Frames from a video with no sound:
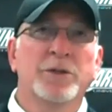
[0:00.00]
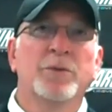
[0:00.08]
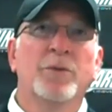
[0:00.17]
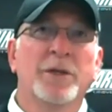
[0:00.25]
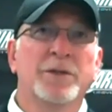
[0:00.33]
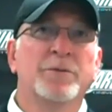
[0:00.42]

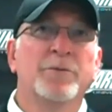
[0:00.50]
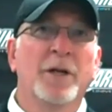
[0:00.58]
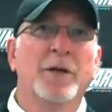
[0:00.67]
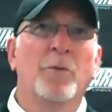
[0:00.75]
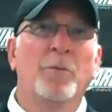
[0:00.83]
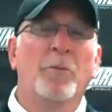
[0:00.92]
what's what's
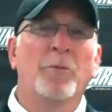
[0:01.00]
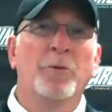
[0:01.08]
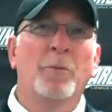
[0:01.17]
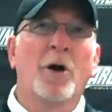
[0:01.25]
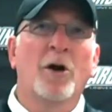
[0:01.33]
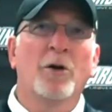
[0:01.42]
really
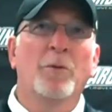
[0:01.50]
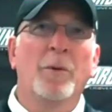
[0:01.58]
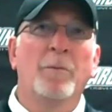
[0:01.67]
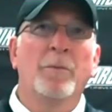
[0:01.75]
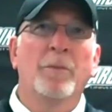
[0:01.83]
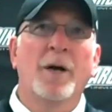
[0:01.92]
re- remarkable
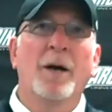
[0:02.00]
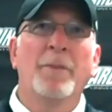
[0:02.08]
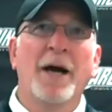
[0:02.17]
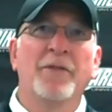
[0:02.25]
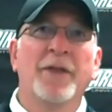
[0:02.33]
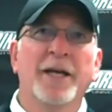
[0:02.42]

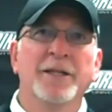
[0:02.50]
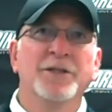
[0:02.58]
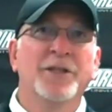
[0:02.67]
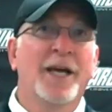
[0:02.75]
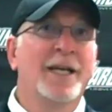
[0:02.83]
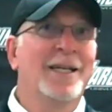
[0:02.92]
about that
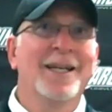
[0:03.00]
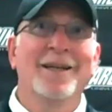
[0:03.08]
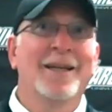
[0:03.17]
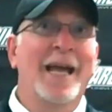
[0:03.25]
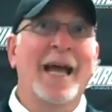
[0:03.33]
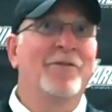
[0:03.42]
is they
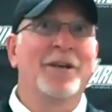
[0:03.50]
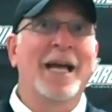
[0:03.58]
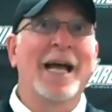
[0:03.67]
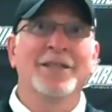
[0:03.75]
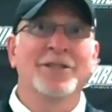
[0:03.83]
they haven't